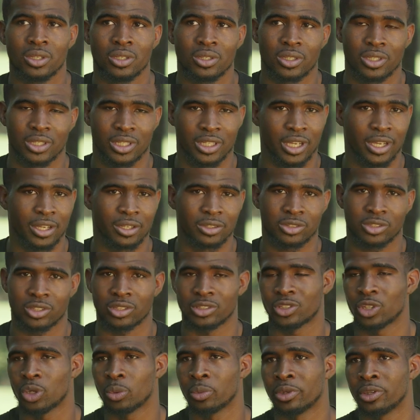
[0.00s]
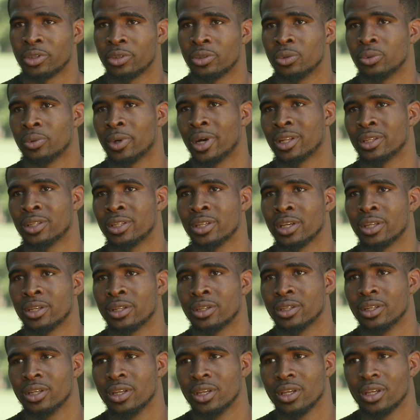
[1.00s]
a counselor told me to do, I did
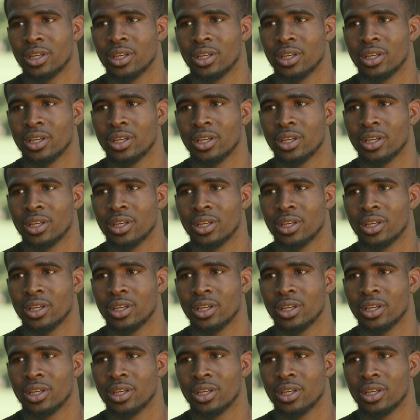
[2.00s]
it.